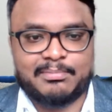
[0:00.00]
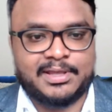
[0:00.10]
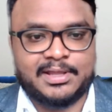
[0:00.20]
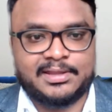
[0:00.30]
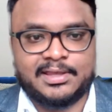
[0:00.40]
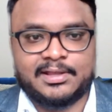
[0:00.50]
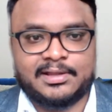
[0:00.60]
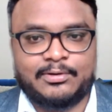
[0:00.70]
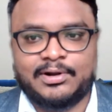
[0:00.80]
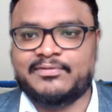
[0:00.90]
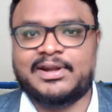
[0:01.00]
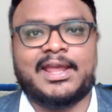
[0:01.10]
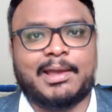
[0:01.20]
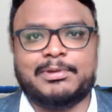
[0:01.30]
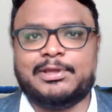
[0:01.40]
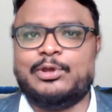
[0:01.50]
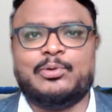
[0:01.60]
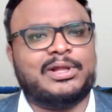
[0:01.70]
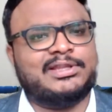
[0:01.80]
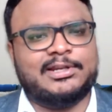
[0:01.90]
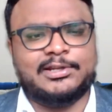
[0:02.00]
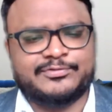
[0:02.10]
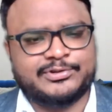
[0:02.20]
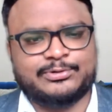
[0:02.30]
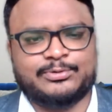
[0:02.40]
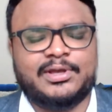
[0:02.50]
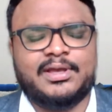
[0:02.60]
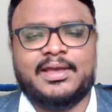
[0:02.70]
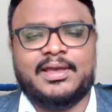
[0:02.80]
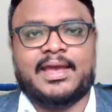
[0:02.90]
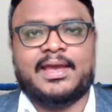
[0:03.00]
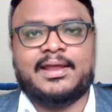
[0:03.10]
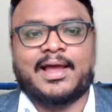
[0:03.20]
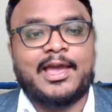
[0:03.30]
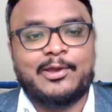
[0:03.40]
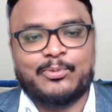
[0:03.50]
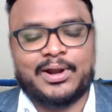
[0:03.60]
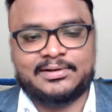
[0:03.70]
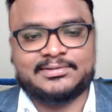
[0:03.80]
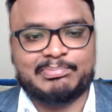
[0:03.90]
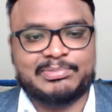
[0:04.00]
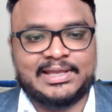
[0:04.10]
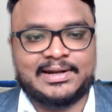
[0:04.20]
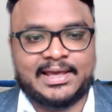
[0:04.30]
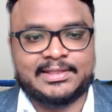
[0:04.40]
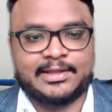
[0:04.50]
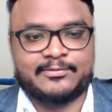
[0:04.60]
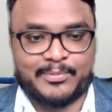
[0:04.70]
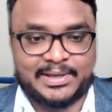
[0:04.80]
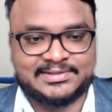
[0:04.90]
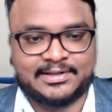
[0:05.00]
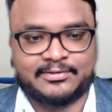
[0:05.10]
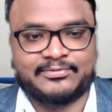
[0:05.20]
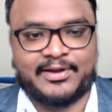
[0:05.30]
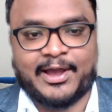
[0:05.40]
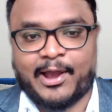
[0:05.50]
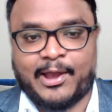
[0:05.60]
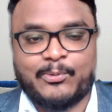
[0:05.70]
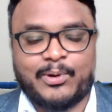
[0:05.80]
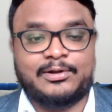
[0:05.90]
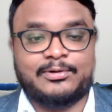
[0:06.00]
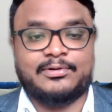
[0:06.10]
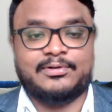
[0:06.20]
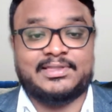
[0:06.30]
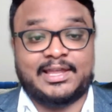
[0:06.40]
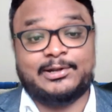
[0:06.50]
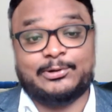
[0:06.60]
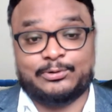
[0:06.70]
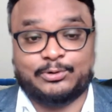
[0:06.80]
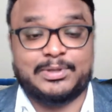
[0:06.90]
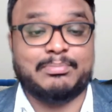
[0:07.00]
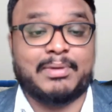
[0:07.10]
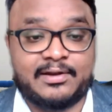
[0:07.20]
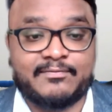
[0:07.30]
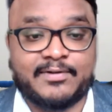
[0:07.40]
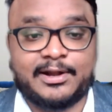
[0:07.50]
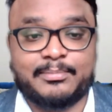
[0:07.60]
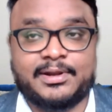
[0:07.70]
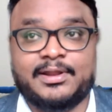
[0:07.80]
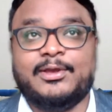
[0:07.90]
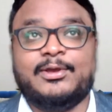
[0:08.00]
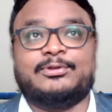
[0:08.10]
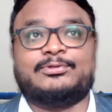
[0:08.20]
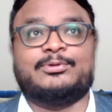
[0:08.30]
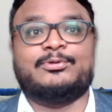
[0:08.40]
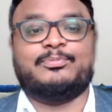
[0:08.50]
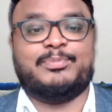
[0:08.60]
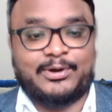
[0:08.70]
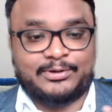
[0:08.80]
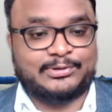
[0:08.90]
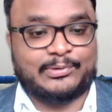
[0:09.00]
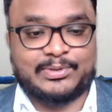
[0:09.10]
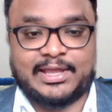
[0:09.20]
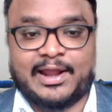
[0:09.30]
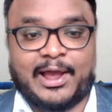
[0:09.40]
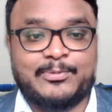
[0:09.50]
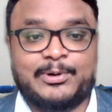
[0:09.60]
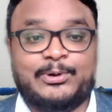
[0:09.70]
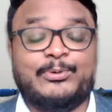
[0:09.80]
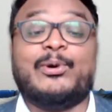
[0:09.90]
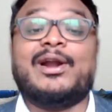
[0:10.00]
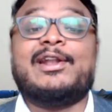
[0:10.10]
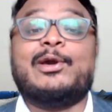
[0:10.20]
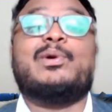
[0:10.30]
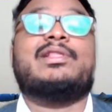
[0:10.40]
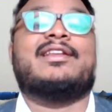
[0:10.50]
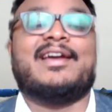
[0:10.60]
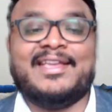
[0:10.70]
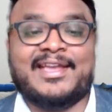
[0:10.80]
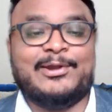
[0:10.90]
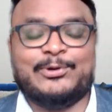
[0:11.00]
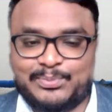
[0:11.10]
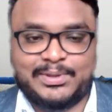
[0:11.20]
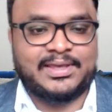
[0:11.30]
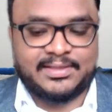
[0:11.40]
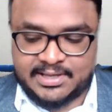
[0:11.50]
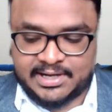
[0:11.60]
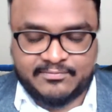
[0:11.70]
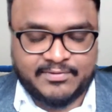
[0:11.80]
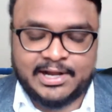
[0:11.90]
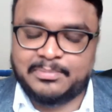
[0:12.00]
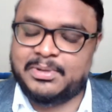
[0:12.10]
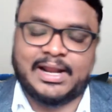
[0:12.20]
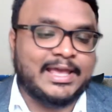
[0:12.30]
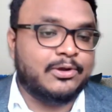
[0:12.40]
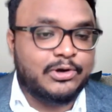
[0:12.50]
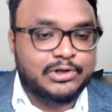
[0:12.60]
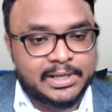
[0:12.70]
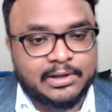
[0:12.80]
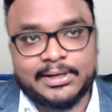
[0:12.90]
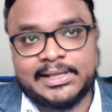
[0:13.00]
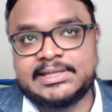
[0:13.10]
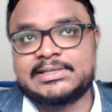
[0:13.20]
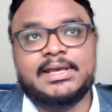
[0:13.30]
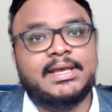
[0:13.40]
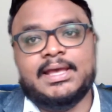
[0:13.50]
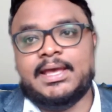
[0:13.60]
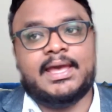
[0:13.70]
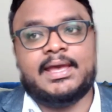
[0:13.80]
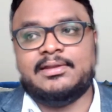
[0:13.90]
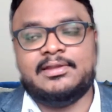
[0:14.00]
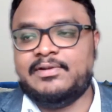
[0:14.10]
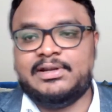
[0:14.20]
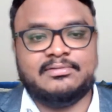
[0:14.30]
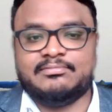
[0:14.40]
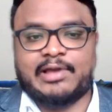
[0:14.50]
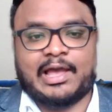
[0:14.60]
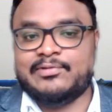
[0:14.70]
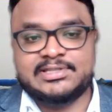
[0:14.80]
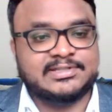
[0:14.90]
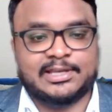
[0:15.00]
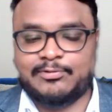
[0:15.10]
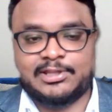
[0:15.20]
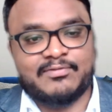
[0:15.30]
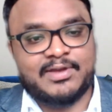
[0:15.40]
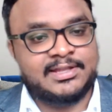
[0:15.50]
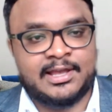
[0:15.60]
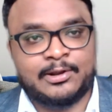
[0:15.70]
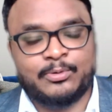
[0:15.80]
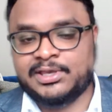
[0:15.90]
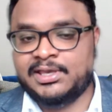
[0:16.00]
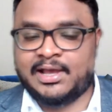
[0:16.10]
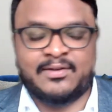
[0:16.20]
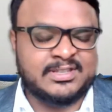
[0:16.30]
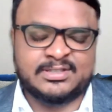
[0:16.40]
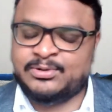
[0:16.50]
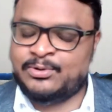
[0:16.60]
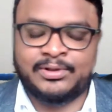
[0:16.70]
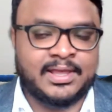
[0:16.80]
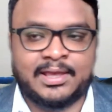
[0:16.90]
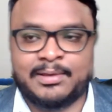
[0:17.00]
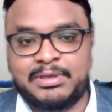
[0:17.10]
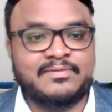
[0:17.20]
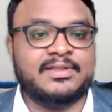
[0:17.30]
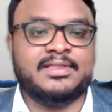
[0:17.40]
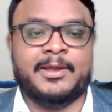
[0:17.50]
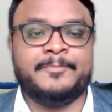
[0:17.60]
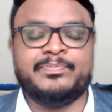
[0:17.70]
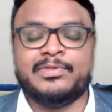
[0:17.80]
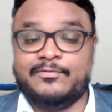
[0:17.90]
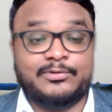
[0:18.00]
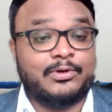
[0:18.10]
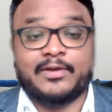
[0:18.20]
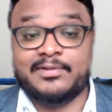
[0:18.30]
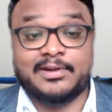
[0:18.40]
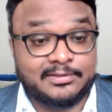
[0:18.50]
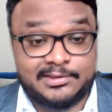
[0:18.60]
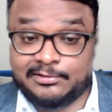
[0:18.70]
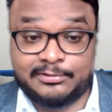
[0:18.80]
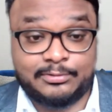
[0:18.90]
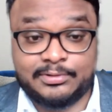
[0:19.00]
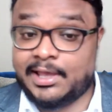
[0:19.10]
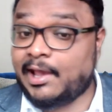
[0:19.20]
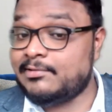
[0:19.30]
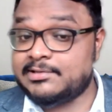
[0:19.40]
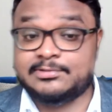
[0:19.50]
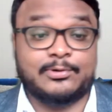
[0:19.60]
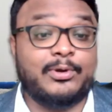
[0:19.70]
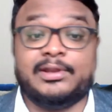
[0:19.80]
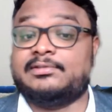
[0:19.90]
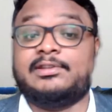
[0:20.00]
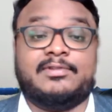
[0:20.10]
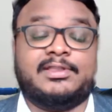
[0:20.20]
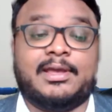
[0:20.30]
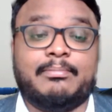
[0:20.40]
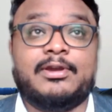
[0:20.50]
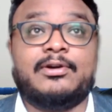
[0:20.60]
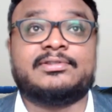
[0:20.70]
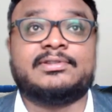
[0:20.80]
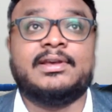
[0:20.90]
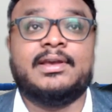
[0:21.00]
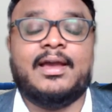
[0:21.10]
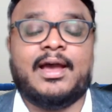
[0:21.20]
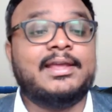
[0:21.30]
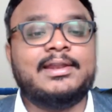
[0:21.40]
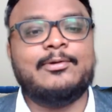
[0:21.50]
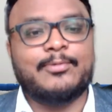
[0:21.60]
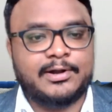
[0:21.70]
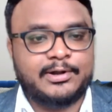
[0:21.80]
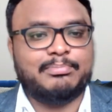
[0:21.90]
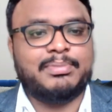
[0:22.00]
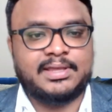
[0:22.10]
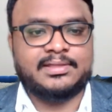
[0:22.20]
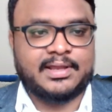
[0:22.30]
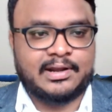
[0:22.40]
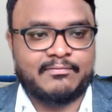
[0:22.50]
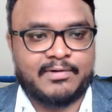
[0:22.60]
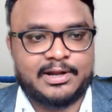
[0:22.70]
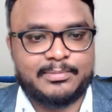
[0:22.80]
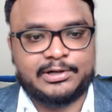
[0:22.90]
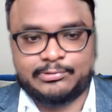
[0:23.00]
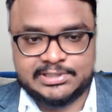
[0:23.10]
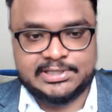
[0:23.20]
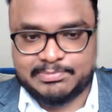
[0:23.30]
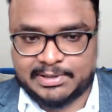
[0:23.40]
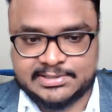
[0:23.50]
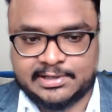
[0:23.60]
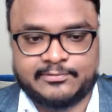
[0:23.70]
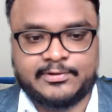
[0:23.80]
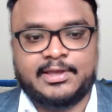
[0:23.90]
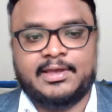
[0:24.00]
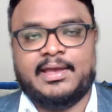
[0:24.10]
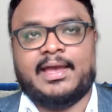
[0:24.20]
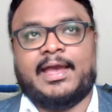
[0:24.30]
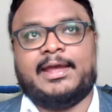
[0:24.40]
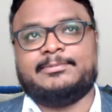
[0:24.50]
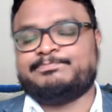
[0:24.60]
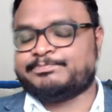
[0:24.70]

be. They, they all are very happy doing what they love to do. And I want something like that for myself. I, I want that to be my environment. So because of that, I will do whatever that I can to be in that environment. I go to my college and even I will just check with them where they are working. I will just go there, be with them. Even though I have nothing to do there, I will just go and sit with them because I really wanted to be in that environment to change myself. And